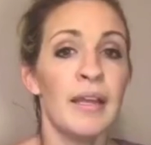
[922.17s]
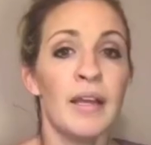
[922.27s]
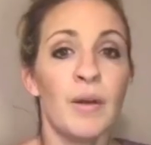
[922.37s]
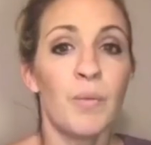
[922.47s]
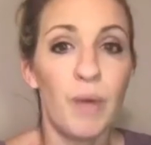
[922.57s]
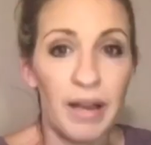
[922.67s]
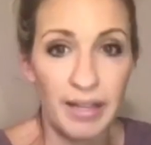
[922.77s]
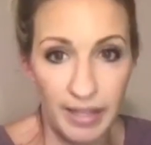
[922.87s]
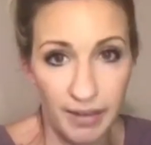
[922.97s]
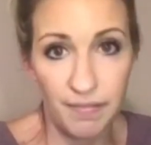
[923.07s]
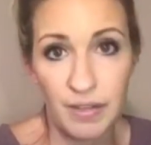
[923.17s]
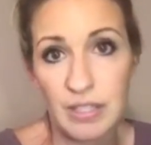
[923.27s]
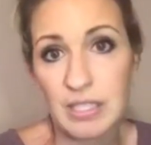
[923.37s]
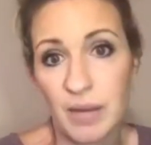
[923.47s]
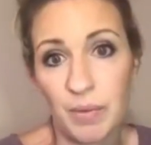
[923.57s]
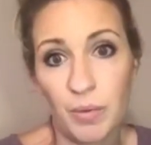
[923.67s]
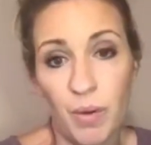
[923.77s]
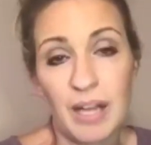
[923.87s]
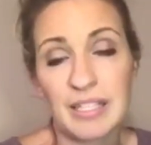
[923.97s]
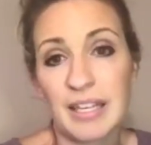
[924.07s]
What if there's someone
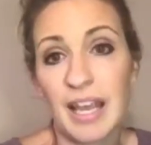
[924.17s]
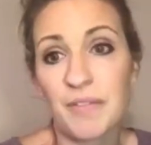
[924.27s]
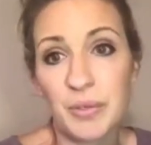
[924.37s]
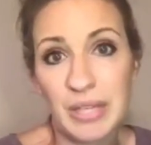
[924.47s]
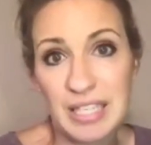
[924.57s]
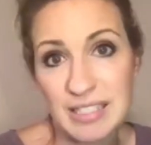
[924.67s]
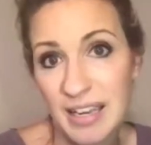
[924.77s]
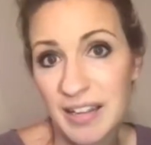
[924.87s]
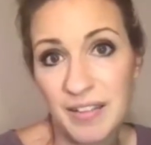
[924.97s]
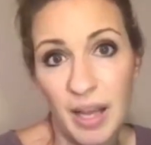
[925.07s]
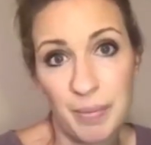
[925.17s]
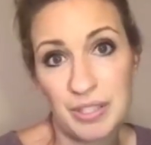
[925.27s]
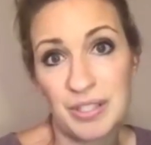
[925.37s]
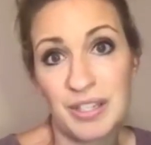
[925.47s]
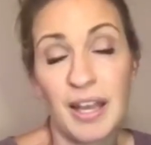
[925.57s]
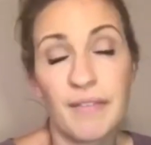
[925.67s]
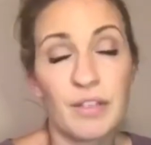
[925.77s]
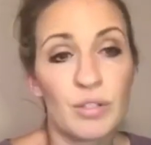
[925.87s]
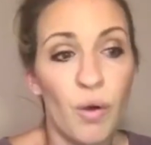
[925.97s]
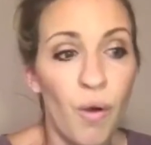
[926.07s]
watching? Have you extended the opportunity? Have you
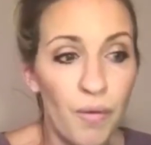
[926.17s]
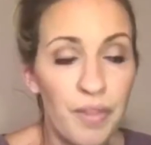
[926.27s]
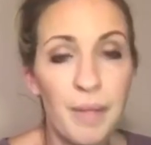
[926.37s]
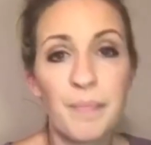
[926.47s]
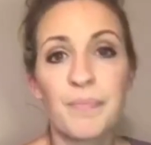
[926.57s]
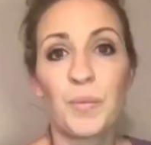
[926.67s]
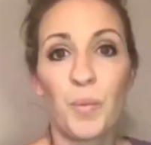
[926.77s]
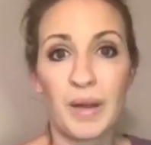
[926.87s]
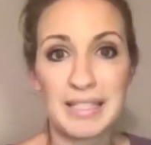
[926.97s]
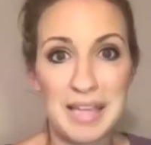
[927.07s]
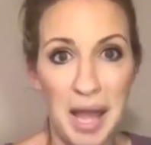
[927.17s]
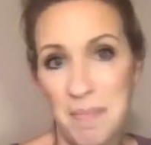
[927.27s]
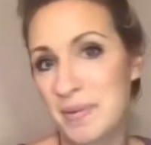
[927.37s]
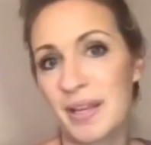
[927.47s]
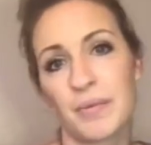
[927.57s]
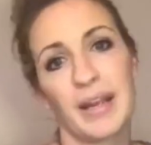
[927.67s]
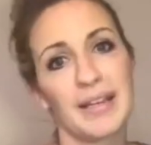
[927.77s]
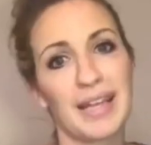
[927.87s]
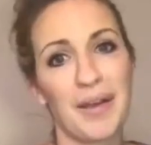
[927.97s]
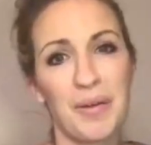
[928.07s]
told them what is happening right
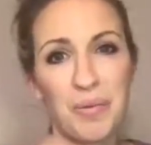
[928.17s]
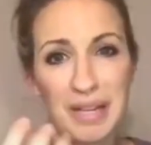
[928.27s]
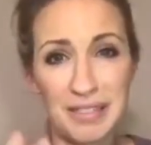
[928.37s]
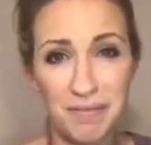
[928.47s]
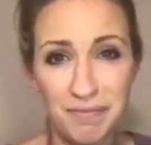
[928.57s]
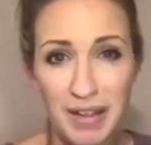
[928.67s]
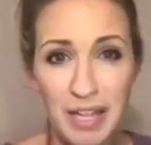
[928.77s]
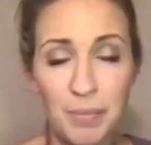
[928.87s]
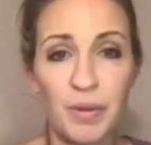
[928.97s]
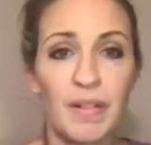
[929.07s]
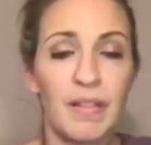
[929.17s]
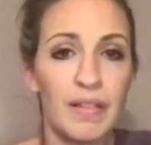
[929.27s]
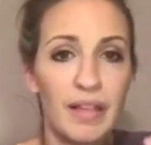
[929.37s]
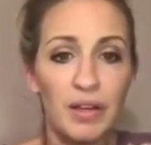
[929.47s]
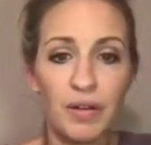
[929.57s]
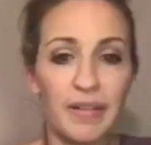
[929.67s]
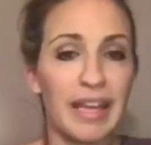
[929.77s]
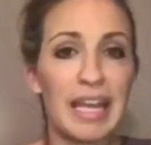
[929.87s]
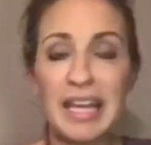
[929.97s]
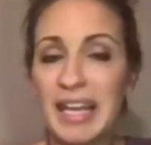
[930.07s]
now and what is available?
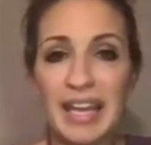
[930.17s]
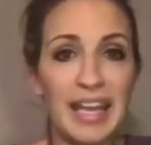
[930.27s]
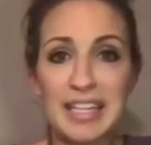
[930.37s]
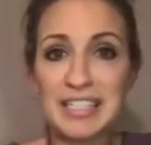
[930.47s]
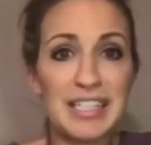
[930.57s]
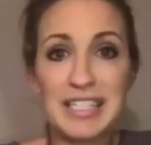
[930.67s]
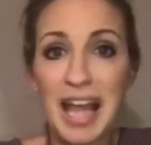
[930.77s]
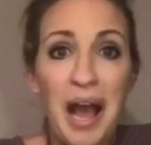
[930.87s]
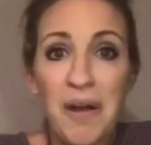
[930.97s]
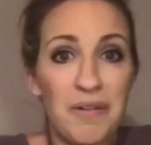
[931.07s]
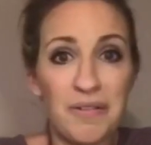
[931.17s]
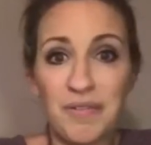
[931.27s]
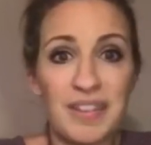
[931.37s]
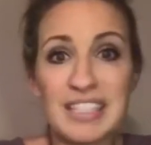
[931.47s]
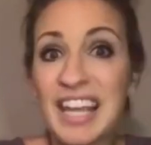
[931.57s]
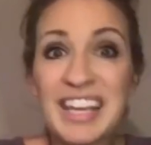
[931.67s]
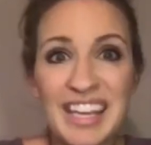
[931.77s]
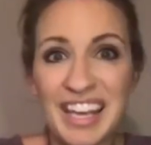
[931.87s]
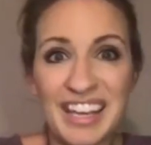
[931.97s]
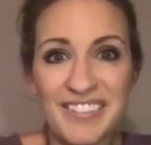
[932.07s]
Literally, it's just out for the
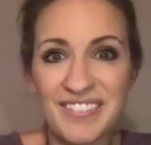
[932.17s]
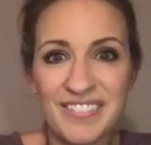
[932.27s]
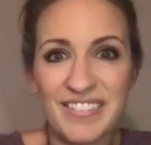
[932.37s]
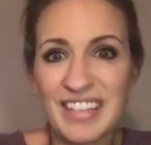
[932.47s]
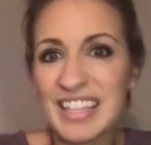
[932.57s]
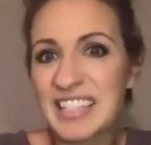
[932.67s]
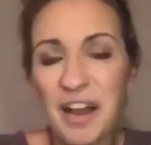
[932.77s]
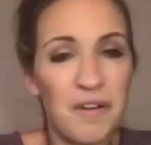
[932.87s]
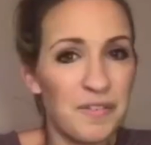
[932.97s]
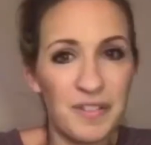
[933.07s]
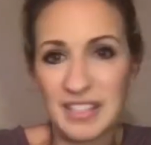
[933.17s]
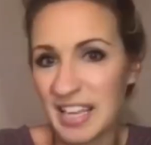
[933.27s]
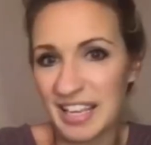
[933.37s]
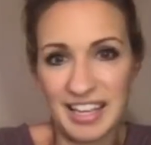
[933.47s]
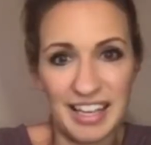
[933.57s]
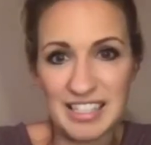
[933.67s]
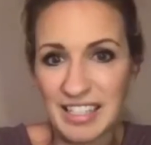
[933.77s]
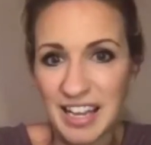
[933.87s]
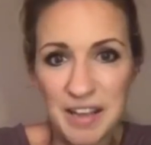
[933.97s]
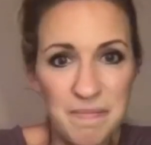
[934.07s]
taking. It's out for the taking, isn't it?